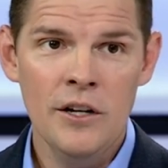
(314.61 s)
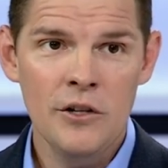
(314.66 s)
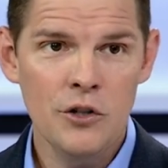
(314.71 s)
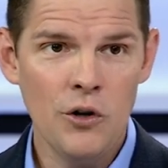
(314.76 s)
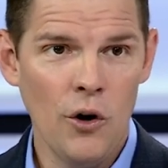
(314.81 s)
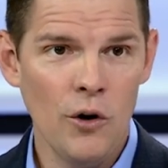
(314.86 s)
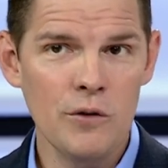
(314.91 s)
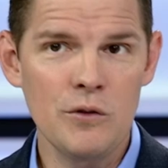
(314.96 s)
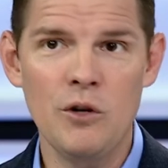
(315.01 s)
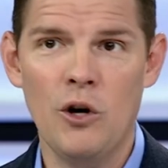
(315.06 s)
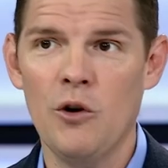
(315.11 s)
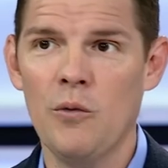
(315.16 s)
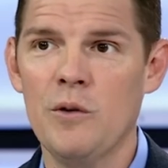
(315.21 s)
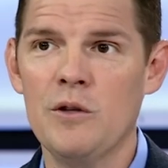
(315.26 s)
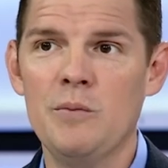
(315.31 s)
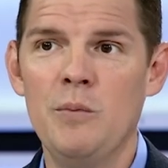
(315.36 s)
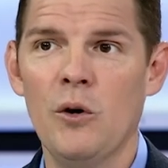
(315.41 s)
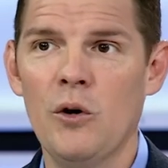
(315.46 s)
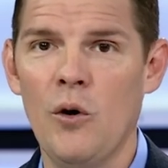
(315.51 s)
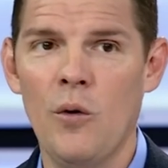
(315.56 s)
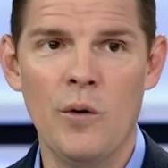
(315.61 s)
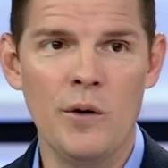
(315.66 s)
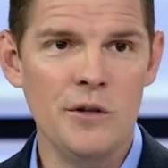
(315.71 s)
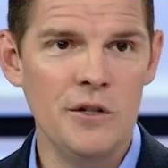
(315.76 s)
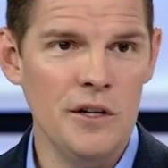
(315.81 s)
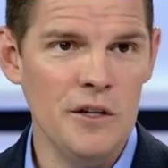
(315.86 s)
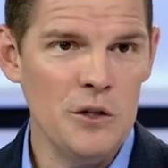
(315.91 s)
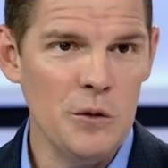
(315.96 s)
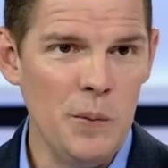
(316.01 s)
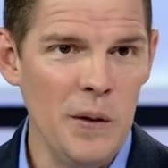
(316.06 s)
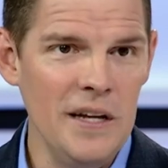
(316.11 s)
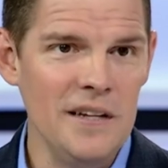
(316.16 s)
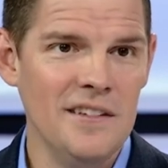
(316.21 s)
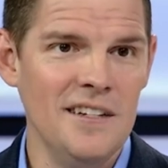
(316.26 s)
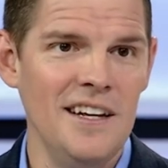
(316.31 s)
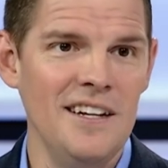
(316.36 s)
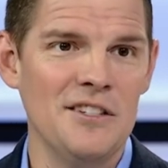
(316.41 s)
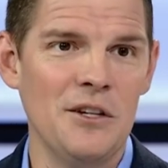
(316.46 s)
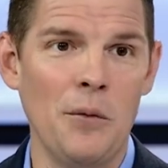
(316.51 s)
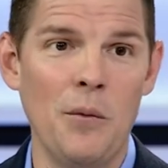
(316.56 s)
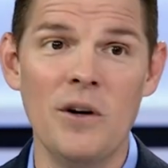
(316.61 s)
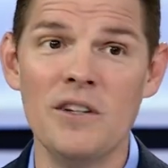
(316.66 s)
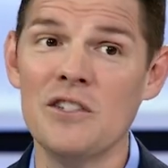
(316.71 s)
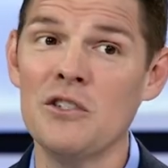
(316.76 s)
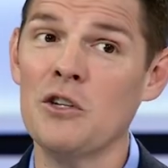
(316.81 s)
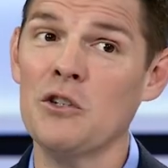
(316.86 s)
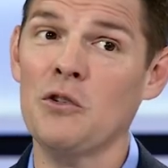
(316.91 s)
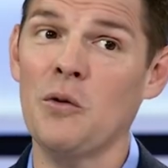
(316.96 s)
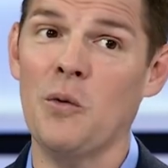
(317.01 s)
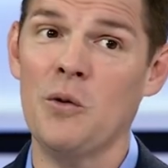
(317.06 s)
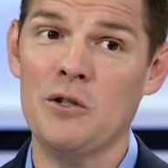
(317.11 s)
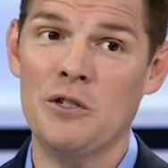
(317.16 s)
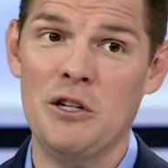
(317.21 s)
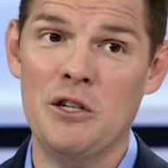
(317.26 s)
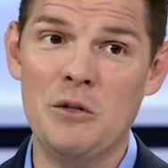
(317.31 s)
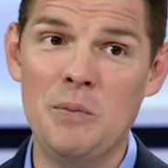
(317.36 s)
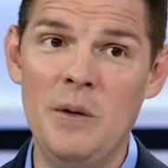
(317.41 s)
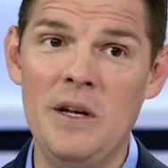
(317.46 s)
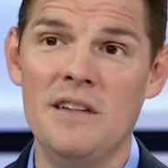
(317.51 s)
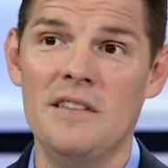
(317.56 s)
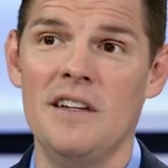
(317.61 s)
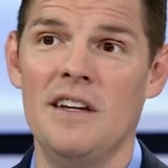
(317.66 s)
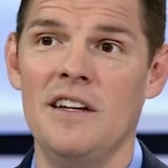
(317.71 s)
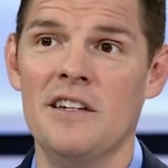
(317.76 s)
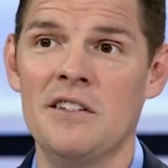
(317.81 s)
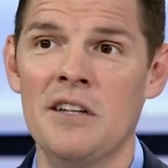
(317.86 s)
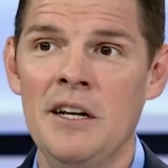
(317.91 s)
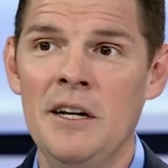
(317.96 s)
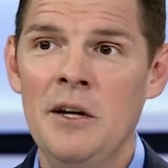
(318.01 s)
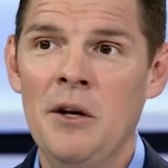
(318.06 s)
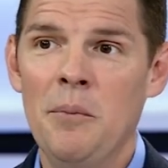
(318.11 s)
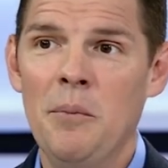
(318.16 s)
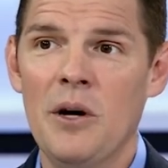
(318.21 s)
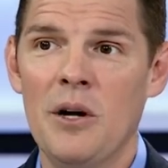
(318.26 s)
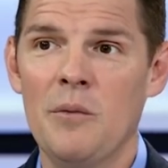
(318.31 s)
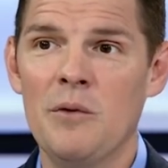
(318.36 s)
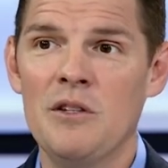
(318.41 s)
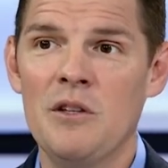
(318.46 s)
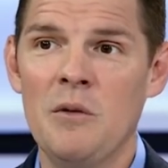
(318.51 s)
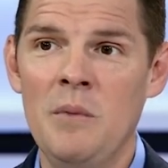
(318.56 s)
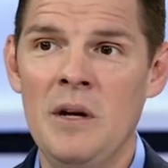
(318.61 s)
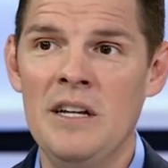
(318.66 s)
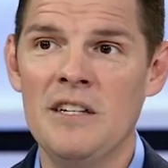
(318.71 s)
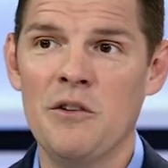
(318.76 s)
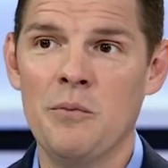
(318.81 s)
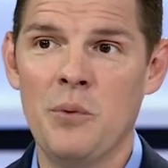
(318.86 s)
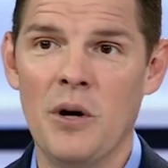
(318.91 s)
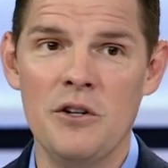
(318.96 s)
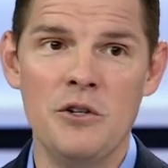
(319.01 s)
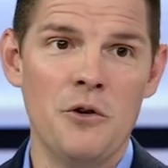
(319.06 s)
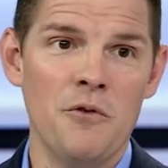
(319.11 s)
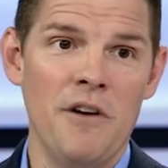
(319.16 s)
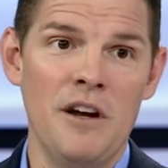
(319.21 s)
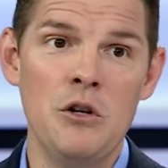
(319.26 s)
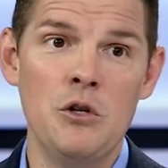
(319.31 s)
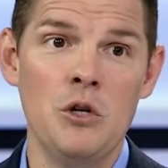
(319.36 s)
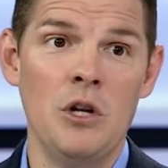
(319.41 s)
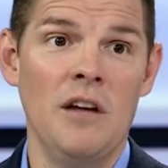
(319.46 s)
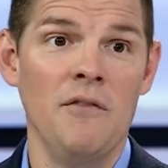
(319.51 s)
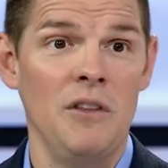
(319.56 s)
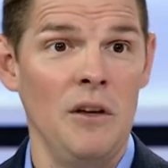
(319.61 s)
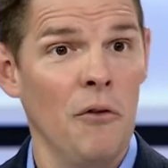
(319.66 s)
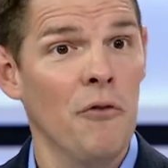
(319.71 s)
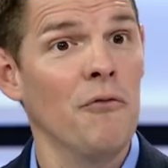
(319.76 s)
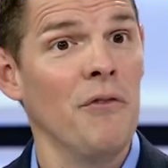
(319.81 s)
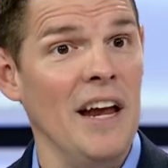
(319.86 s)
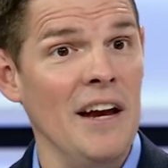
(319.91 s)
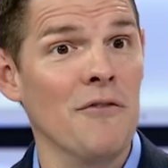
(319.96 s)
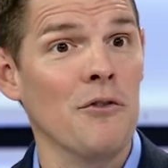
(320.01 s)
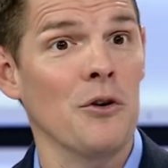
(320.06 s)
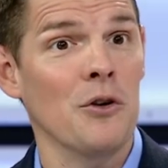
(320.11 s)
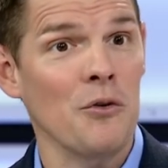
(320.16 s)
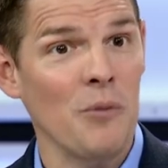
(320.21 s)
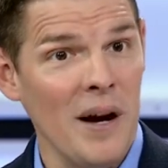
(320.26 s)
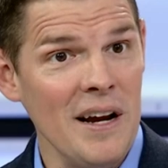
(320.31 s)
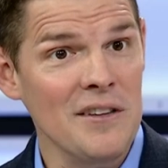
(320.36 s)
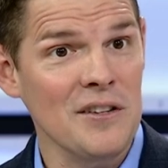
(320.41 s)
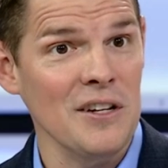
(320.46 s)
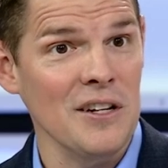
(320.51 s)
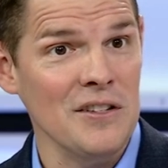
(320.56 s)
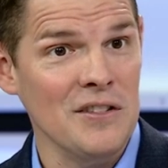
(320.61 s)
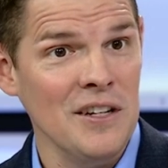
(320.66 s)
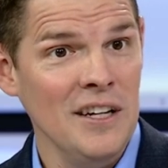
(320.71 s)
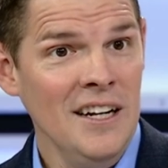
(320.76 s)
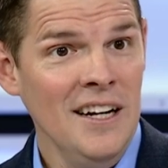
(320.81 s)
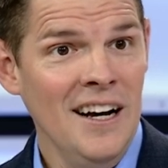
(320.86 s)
Charles Darwin's book Origin of Species, it wasn't just Origin of Species, but it was the means of preservation of the favored races.